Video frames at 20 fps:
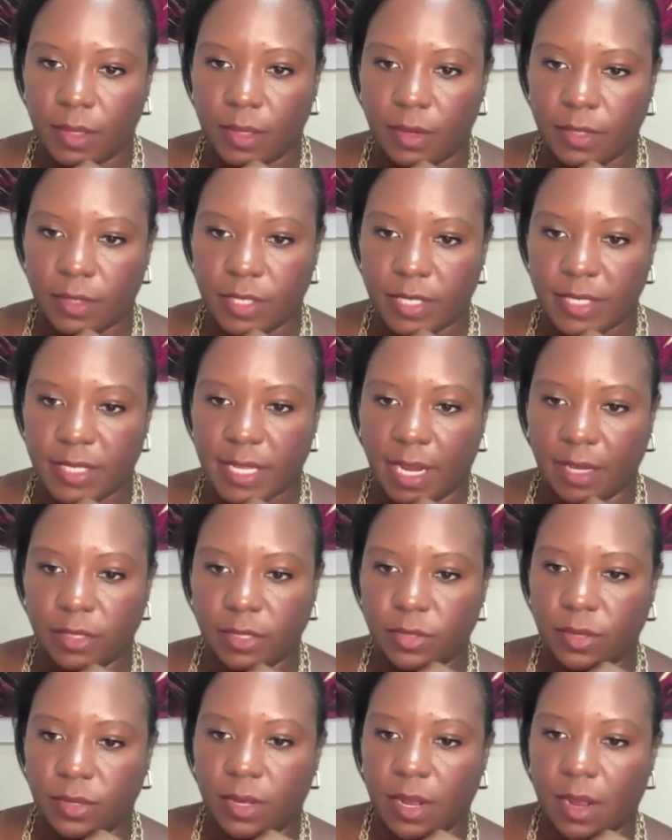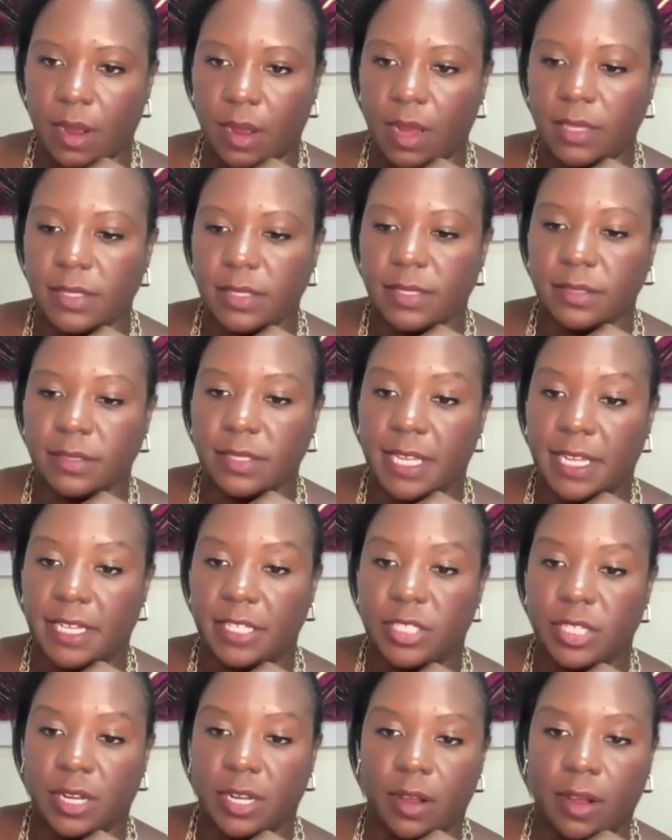You just schedule a
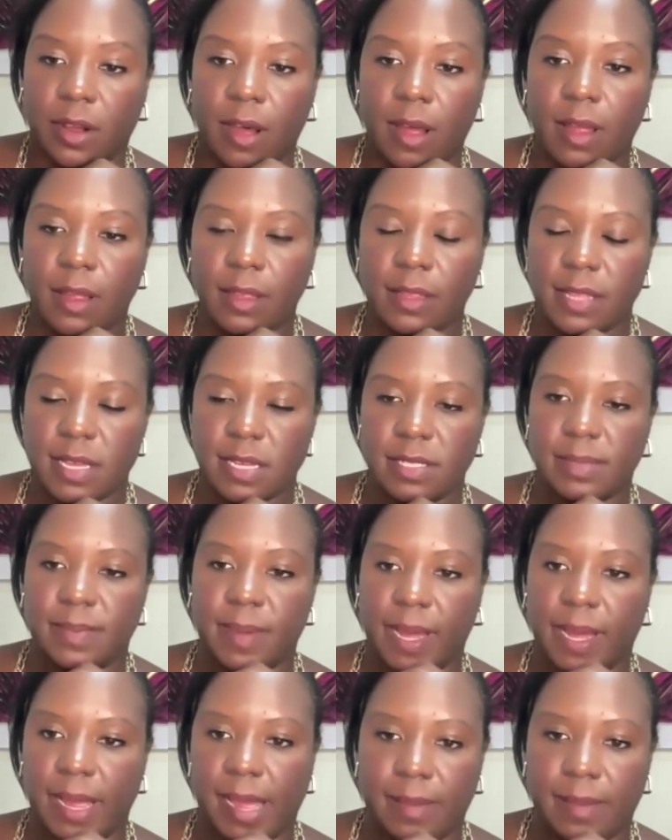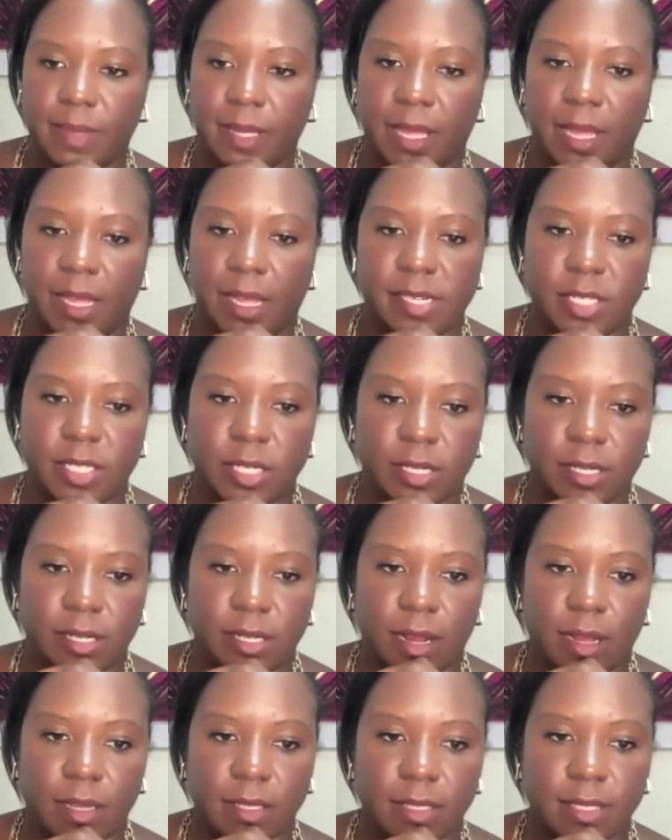consultation call that's by application
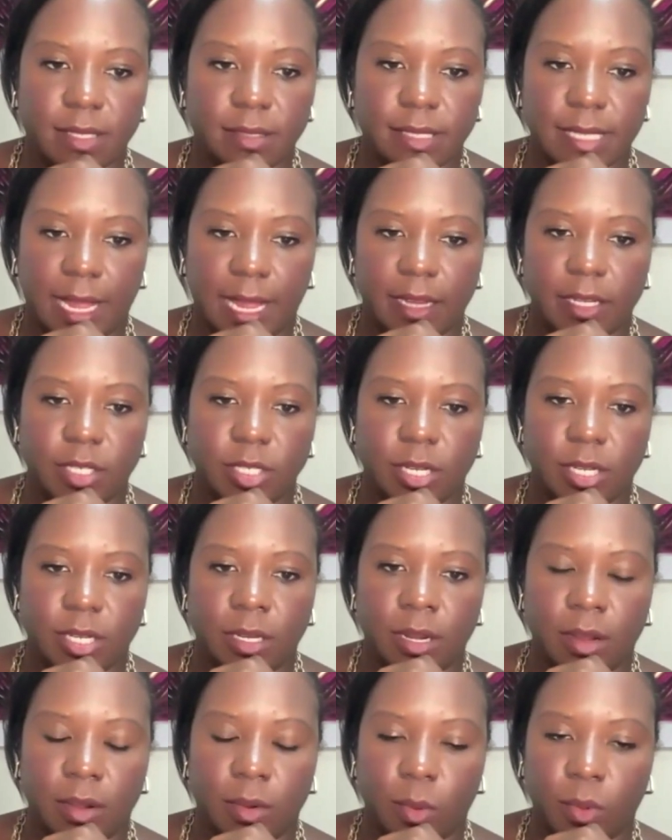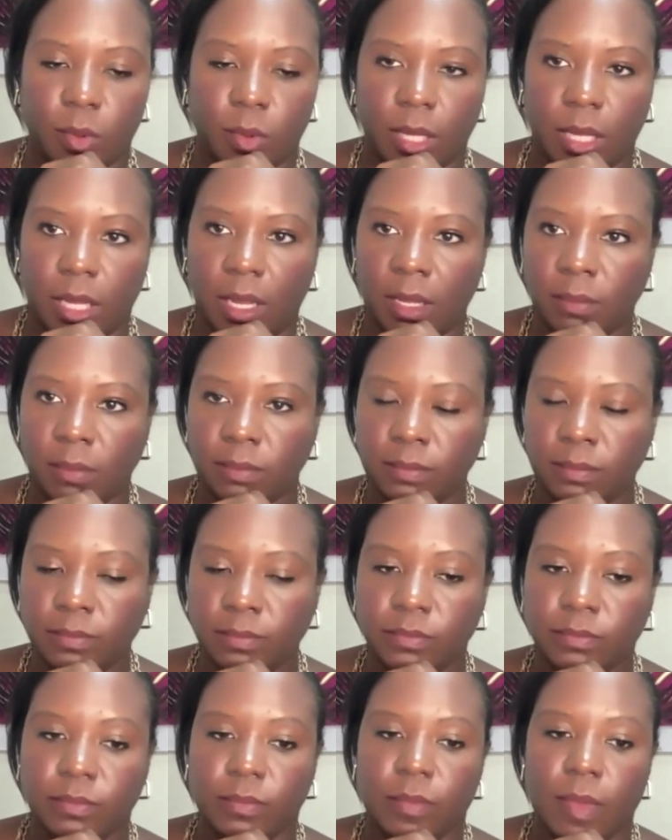and consultation only.
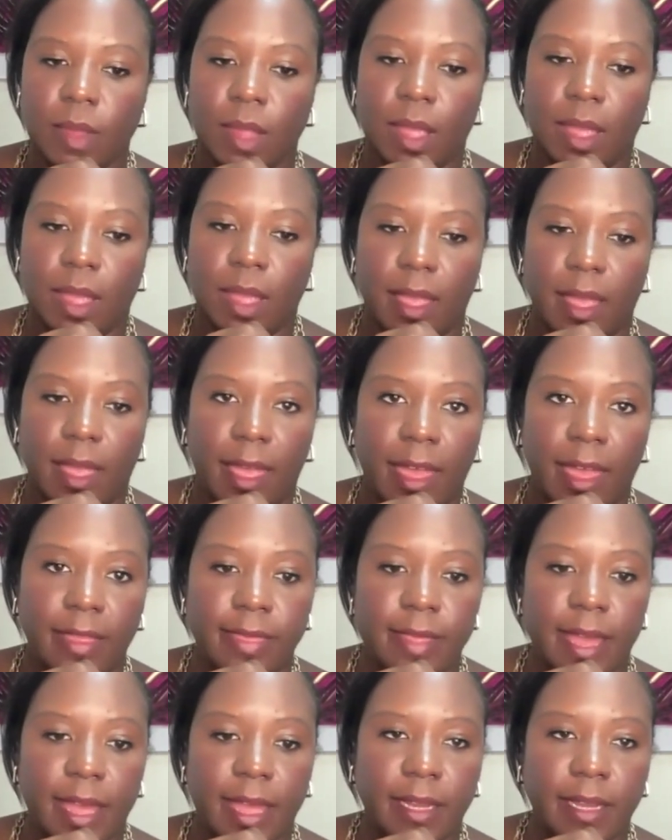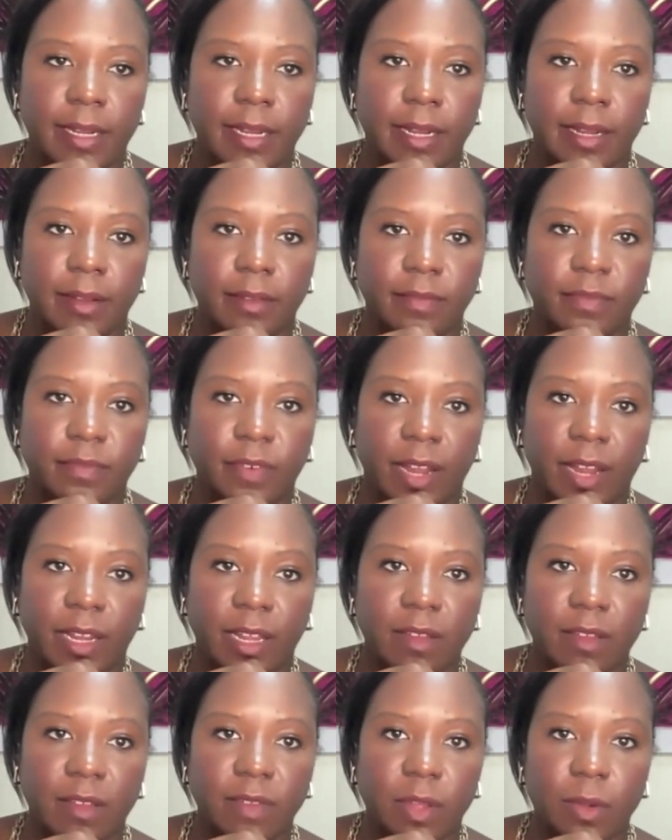And then for
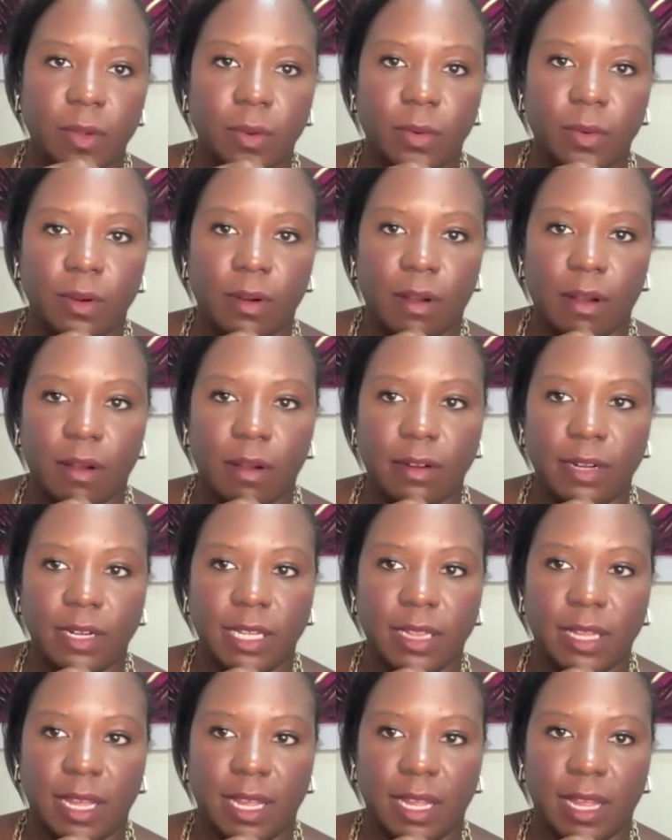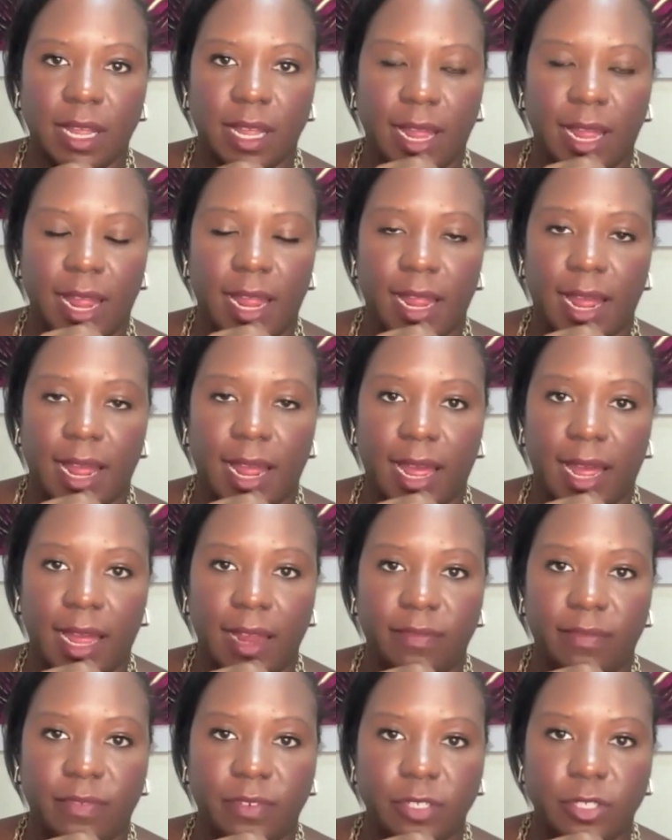any of you who are already like, hey,
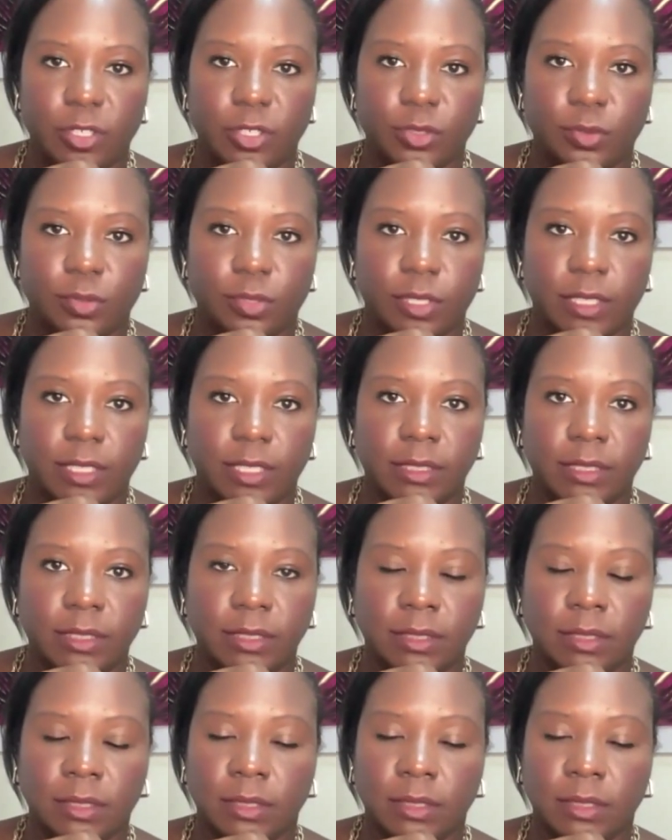I for sure